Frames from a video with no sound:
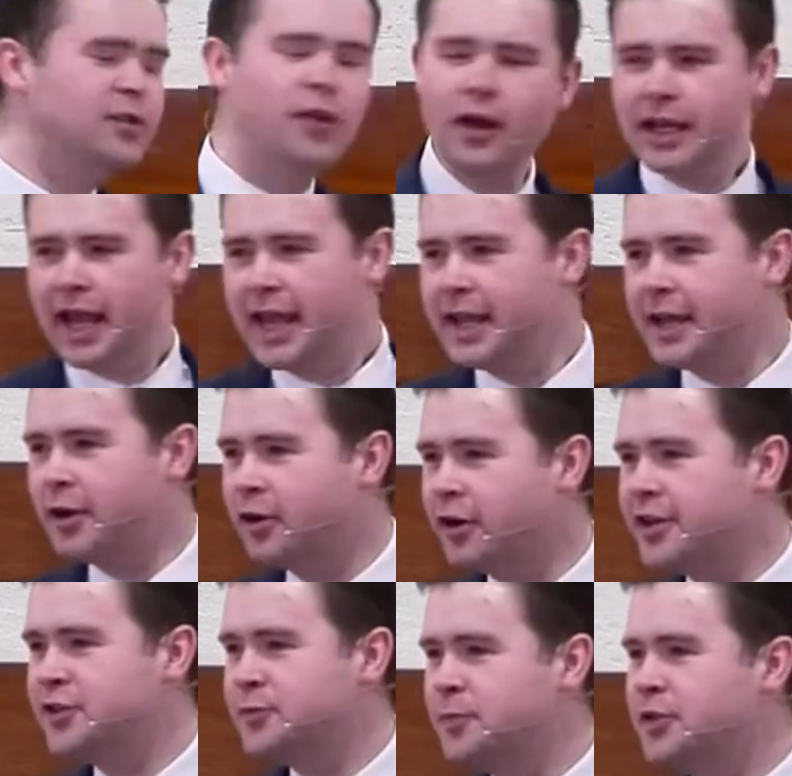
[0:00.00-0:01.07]
not like a
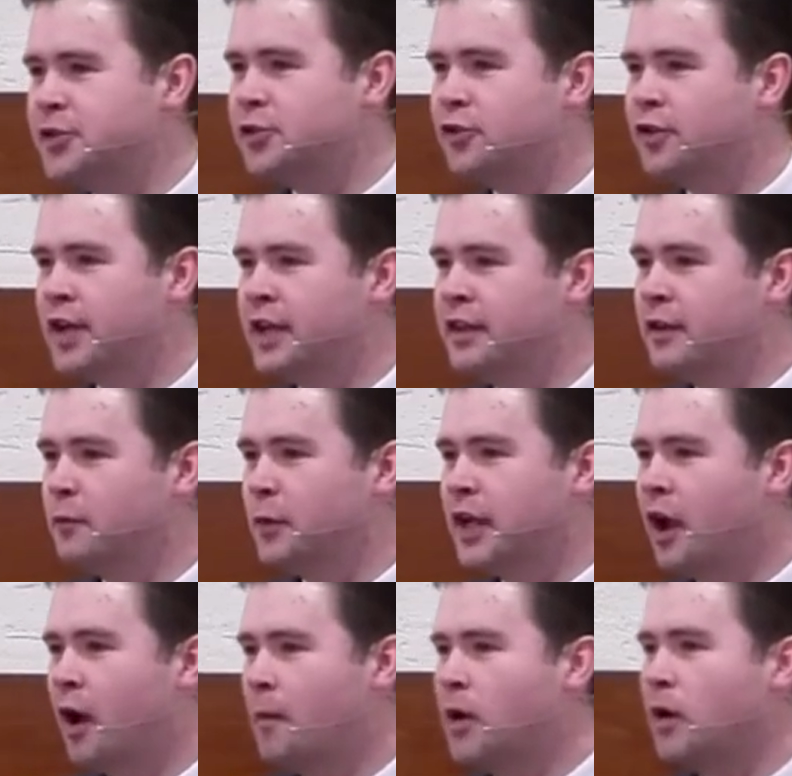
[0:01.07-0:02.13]
Christmas tree that we
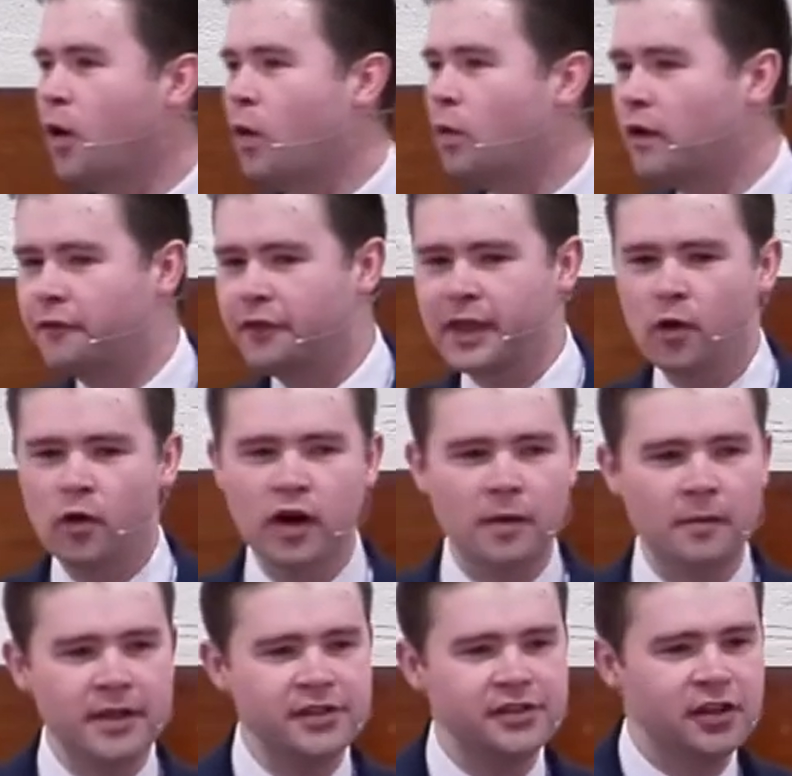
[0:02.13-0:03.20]
come along with the
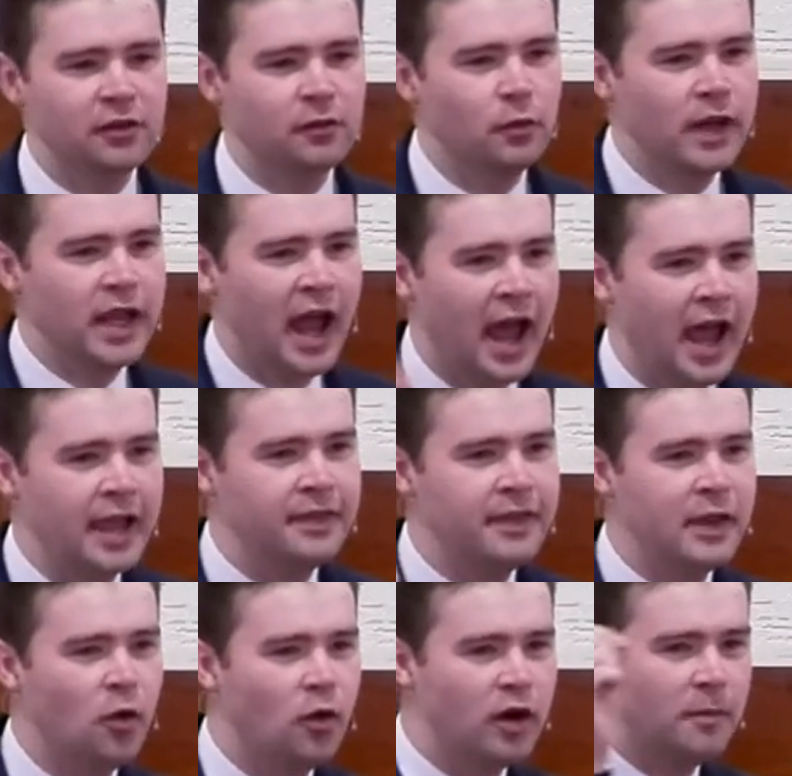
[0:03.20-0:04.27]
ornaments and we hang
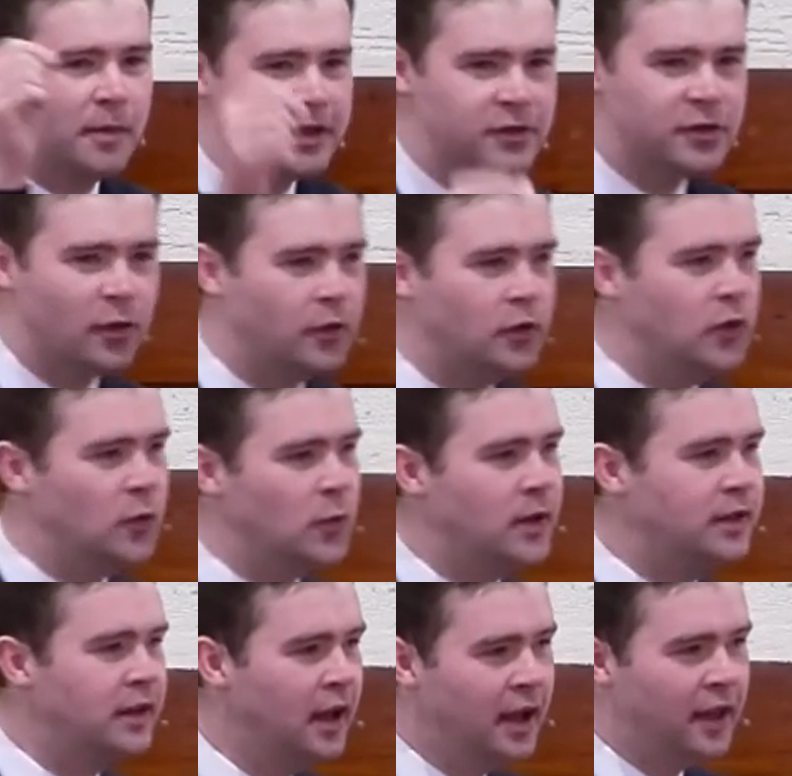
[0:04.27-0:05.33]
the ornaments onto
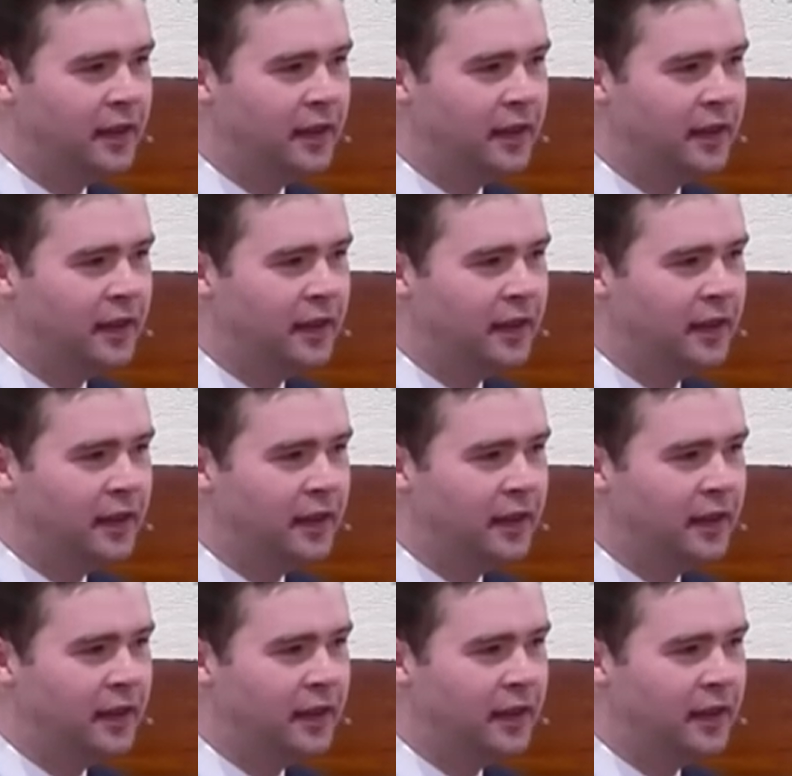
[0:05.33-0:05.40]
it,